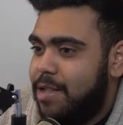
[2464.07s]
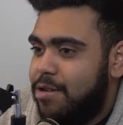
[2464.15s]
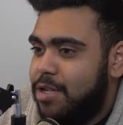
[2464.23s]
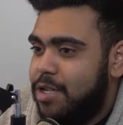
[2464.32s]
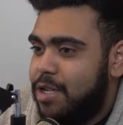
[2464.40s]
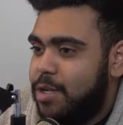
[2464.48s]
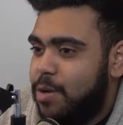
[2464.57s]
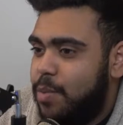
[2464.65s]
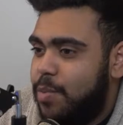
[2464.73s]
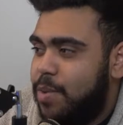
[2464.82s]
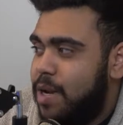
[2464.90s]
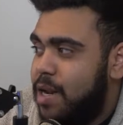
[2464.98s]
just
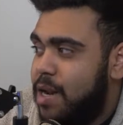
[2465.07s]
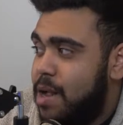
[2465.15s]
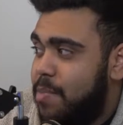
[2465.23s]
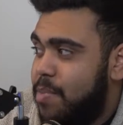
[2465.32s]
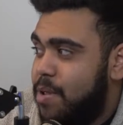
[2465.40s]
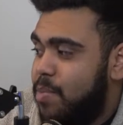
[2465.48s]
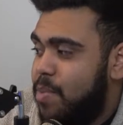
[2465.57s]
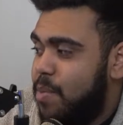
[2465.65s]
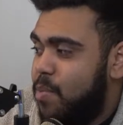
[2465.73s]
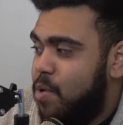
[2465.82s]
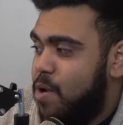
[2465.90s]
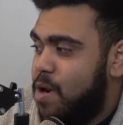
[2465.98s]
opening it up a little bit
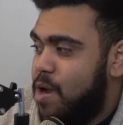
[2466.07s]
more.